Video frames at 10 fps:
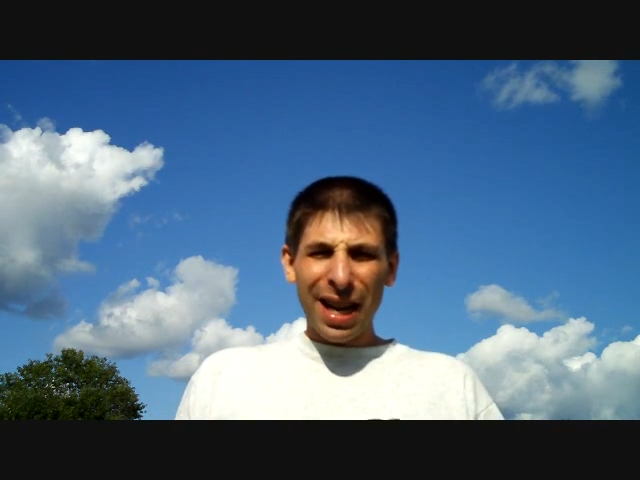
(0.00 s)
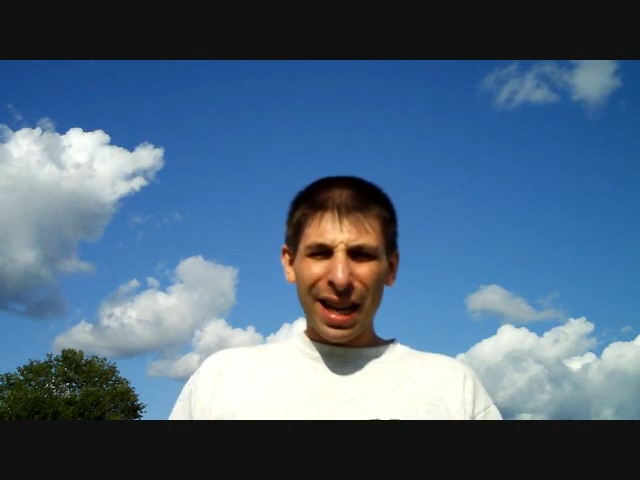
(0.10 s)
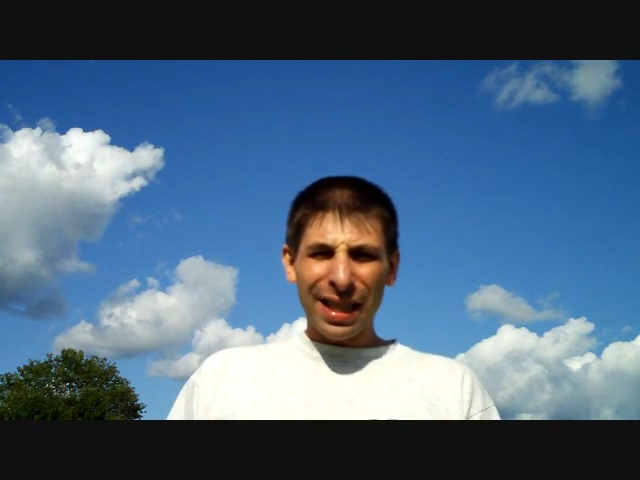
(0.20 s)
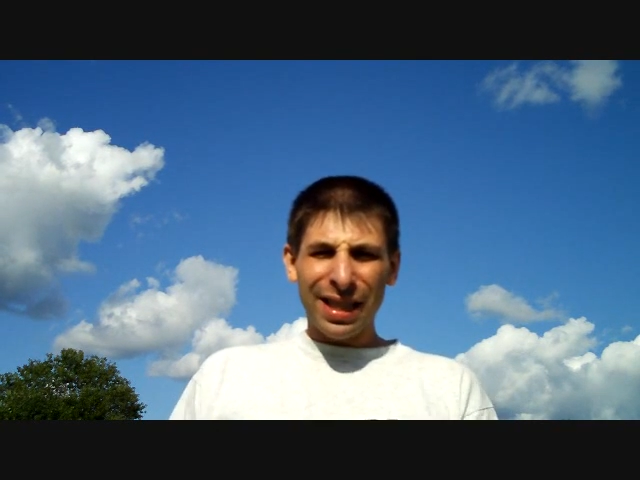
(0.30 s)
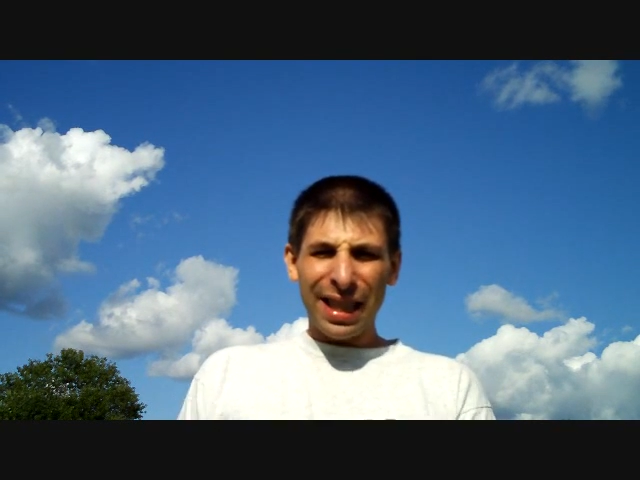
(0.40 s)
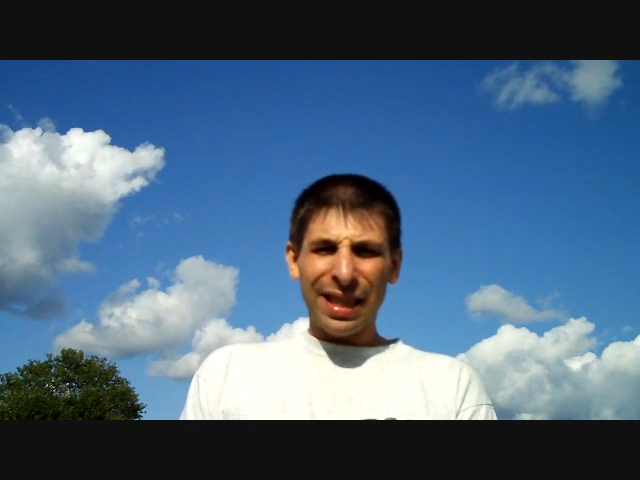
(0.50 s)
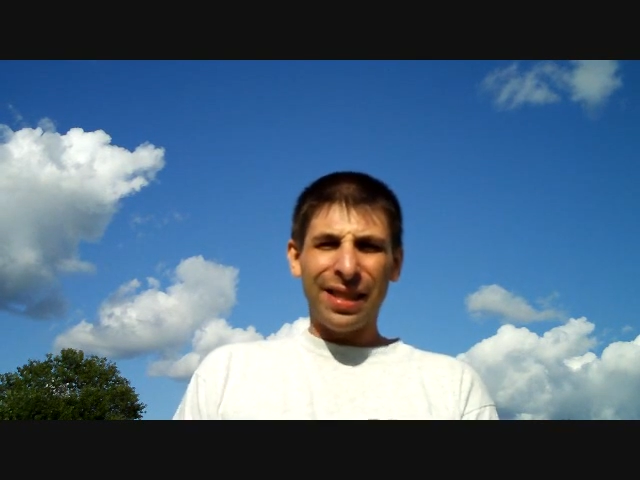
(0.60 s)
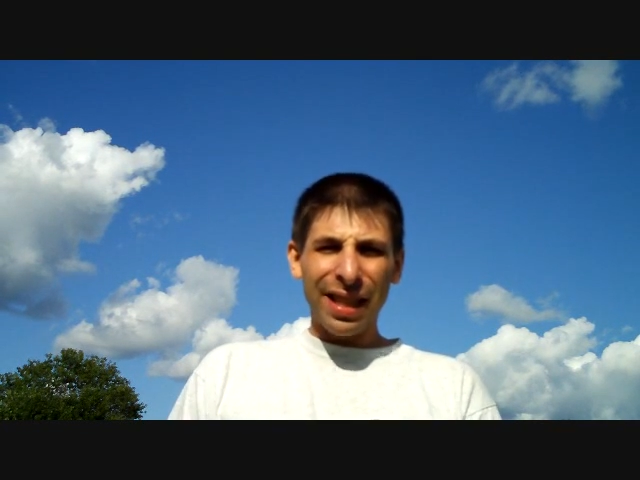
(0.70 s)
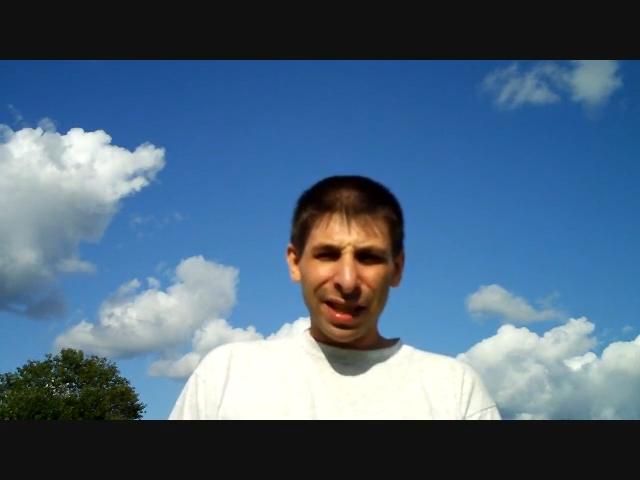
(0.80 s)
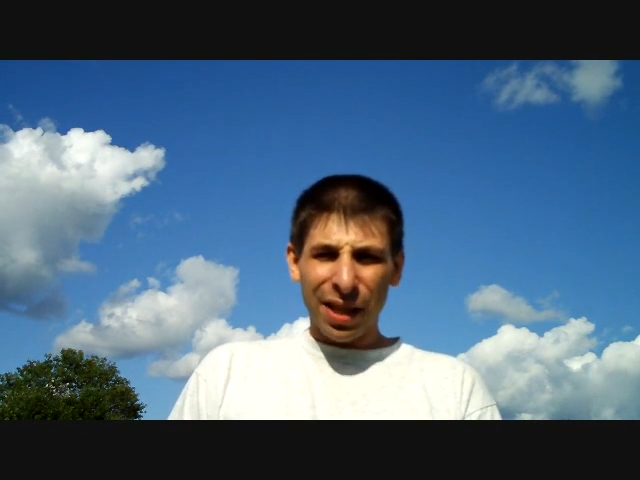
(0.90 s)
Today is the
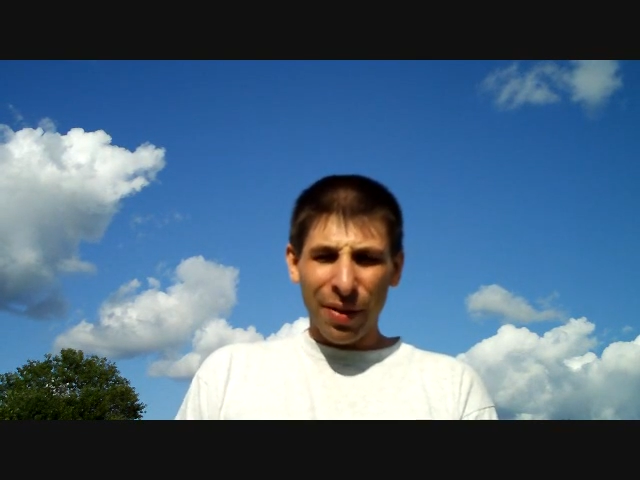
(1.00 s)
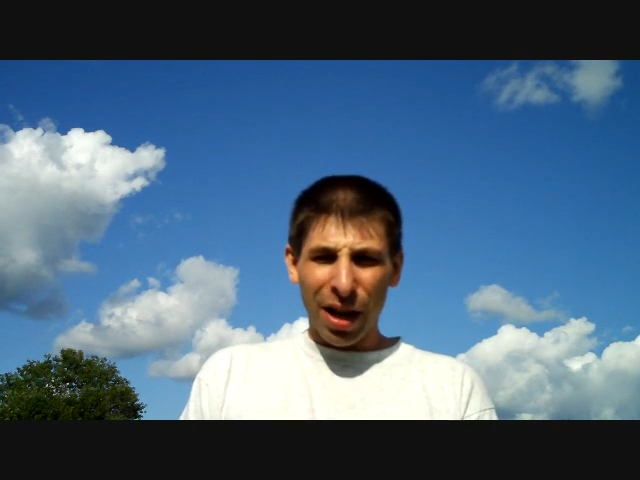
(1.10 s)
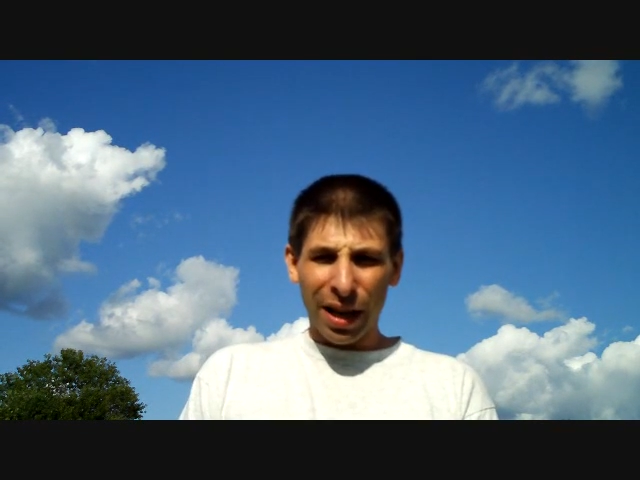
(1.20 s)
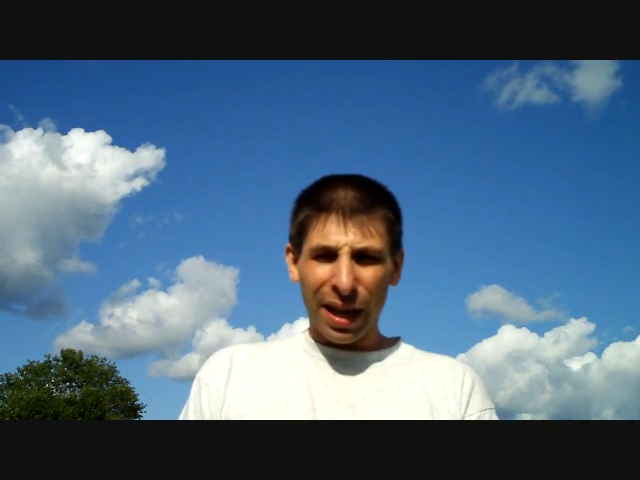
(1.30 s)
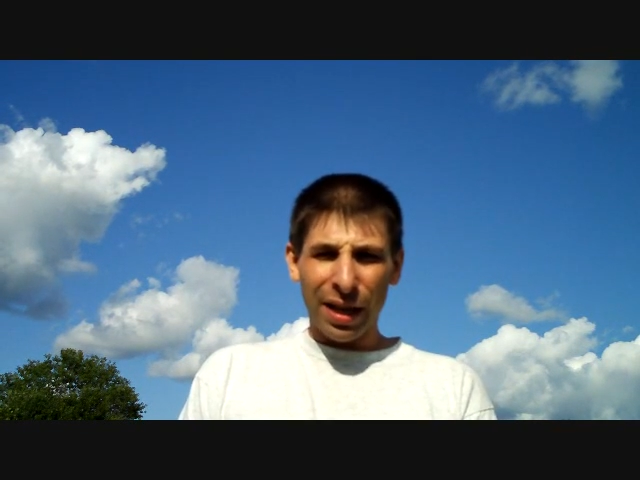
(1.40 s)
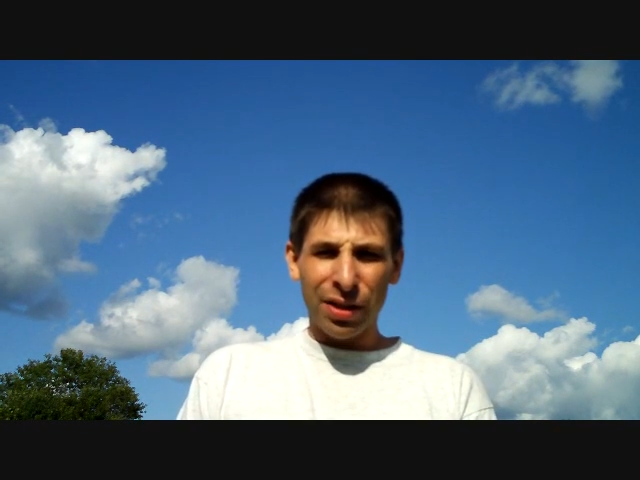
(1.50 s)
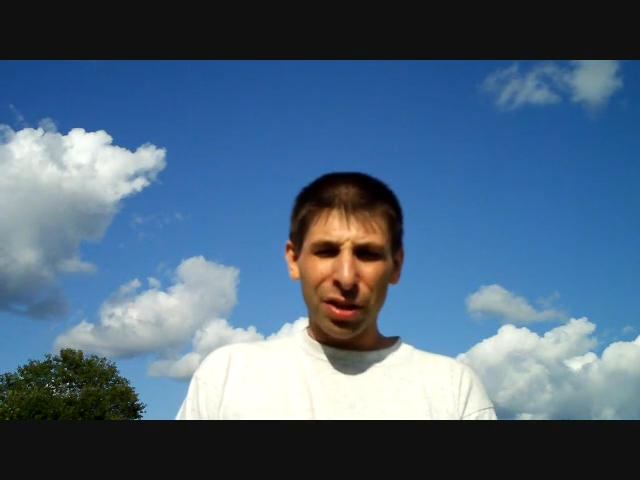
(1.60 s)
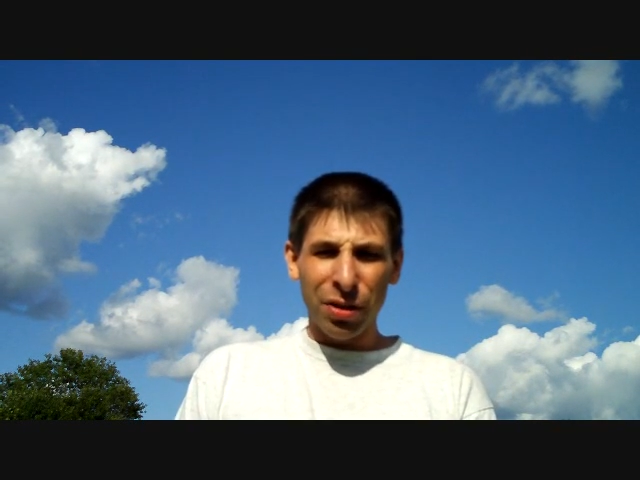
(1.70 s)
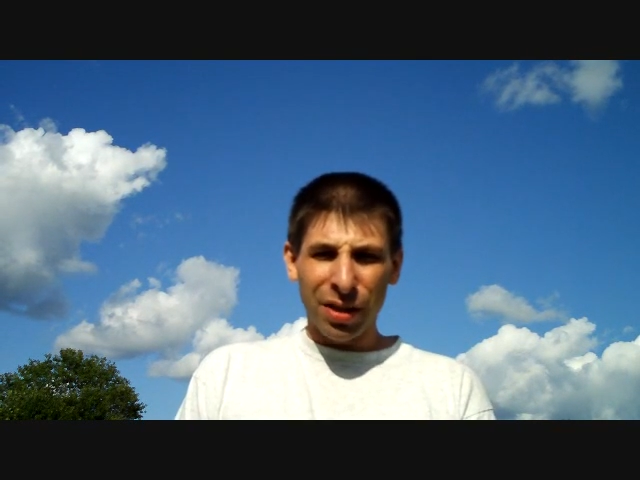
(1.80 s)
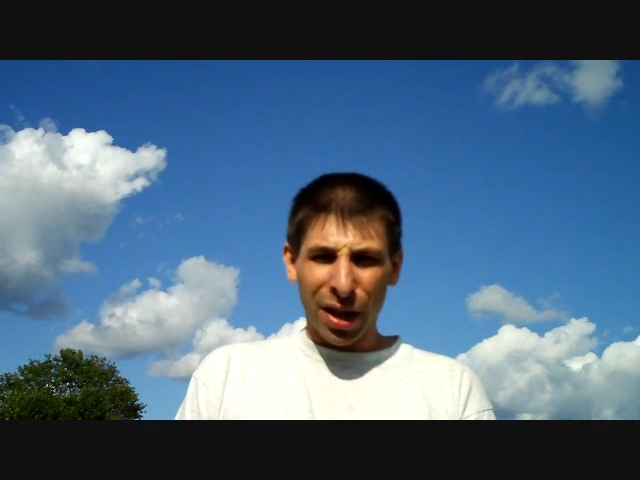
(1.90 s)
6th of
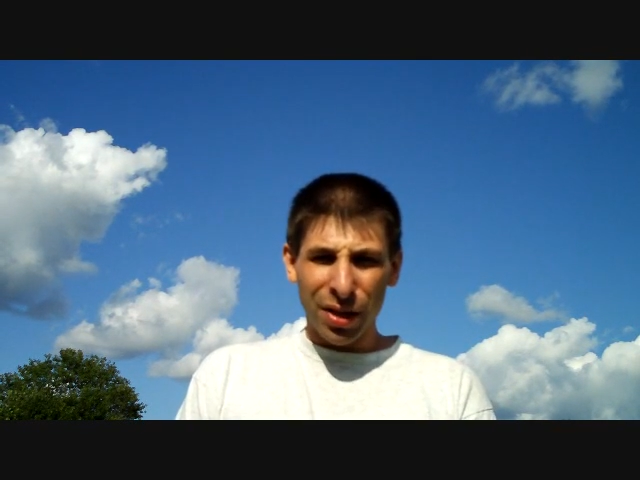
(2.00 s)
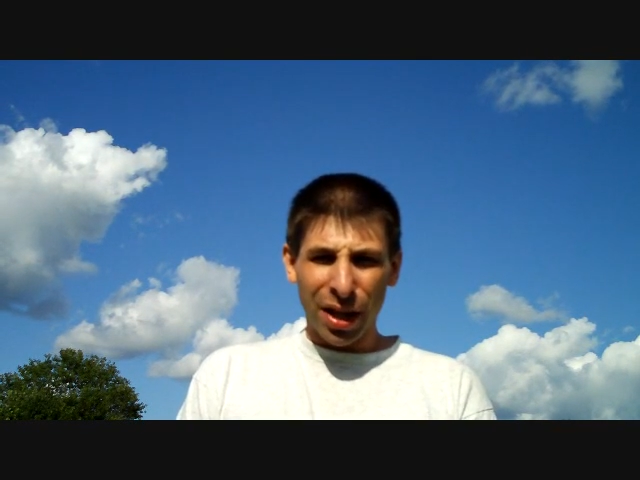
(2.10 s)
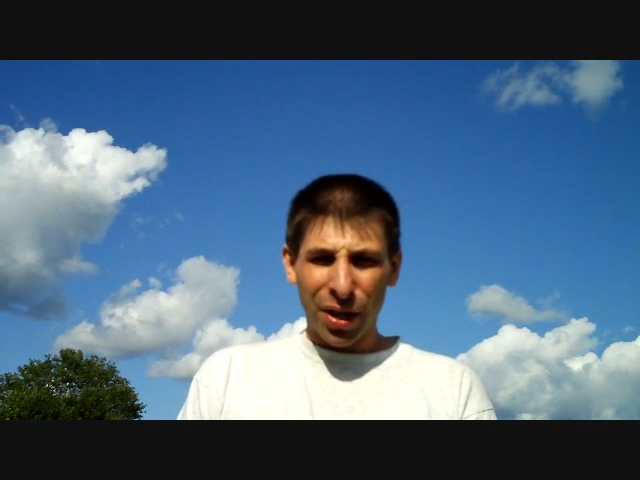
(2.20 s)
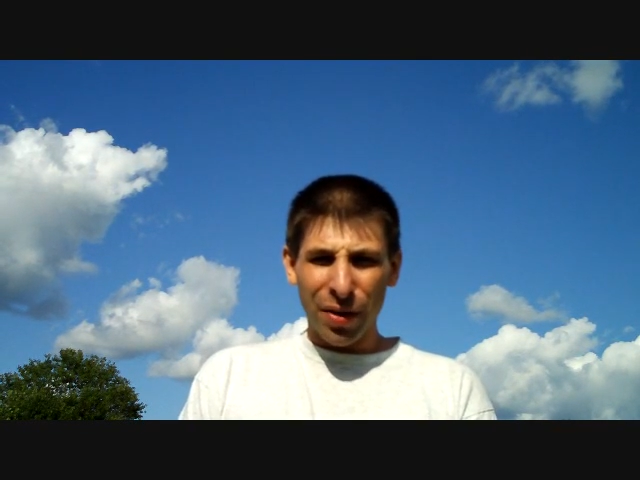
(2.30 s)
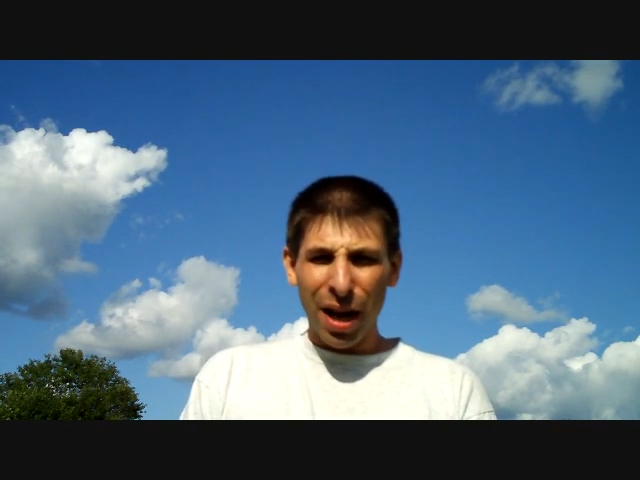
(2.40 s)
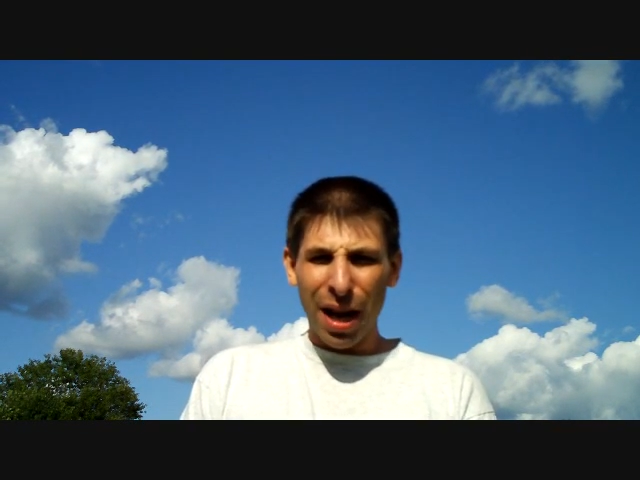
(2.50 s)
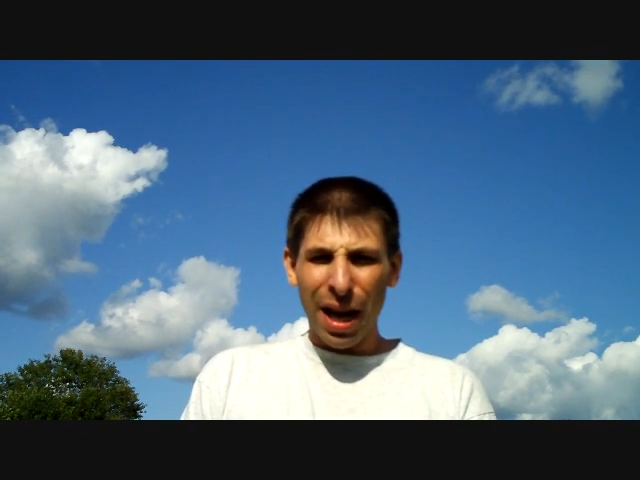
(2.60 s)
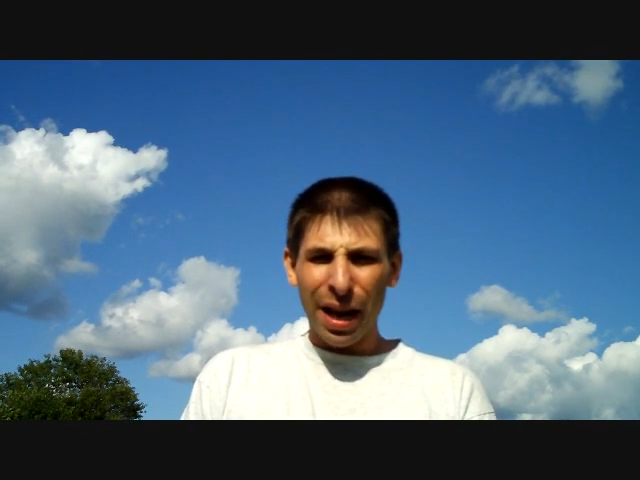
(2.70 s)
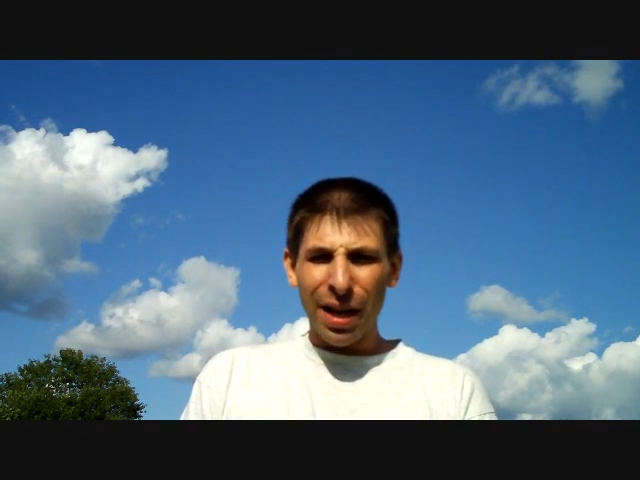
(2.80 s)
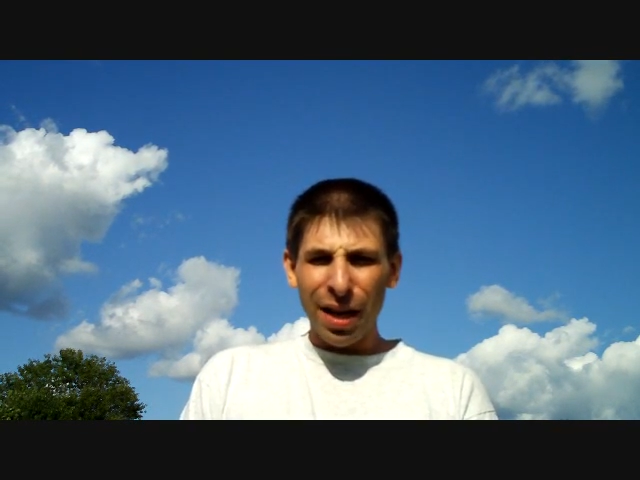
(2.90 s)
August,
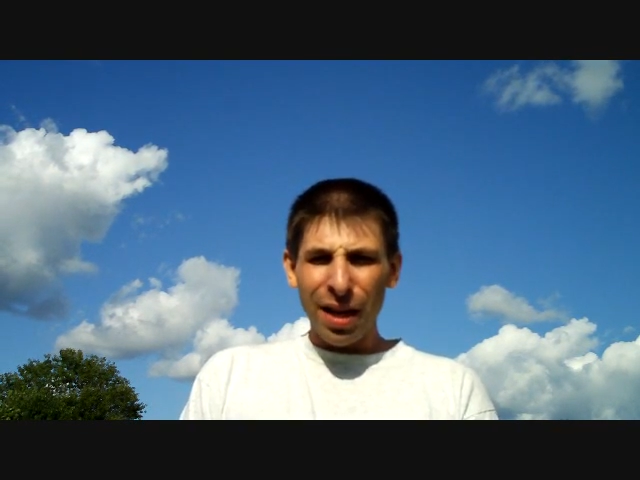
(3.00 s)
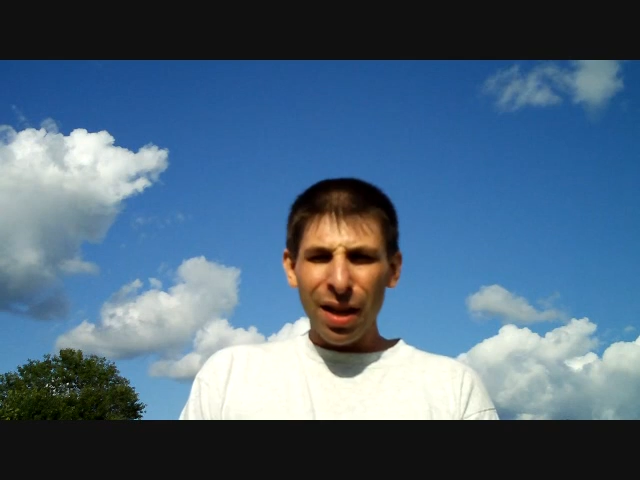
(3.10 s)
2009.